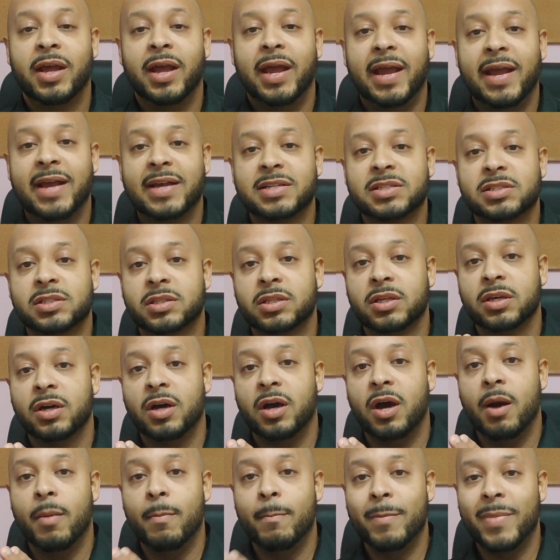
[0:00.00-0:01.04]
as the
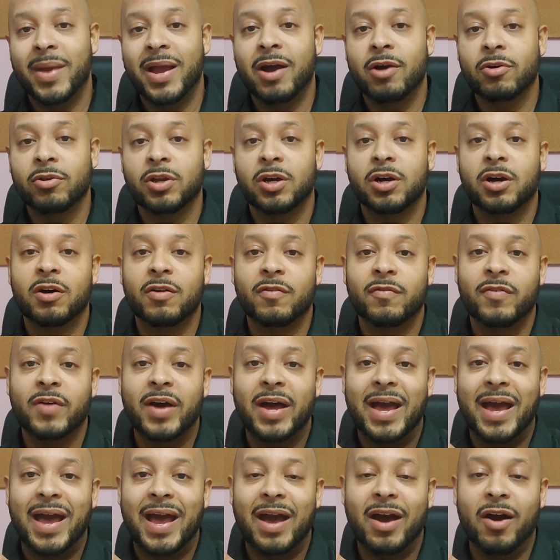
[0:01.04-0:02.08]
amount of
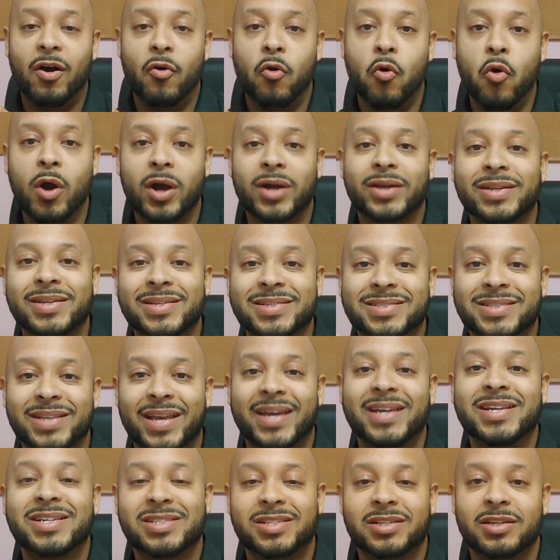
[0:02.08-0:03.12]

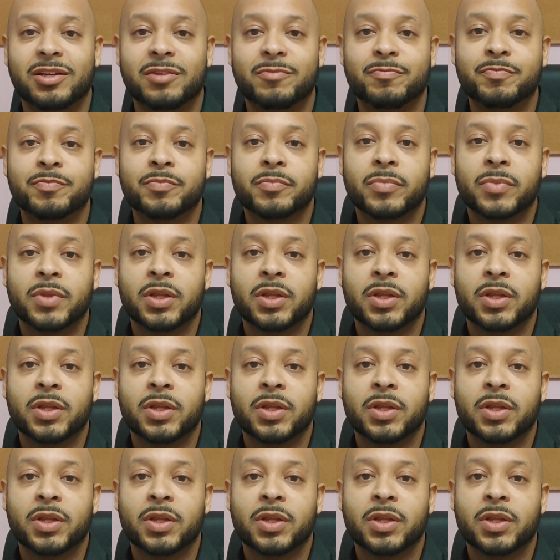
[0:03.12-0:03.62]
organization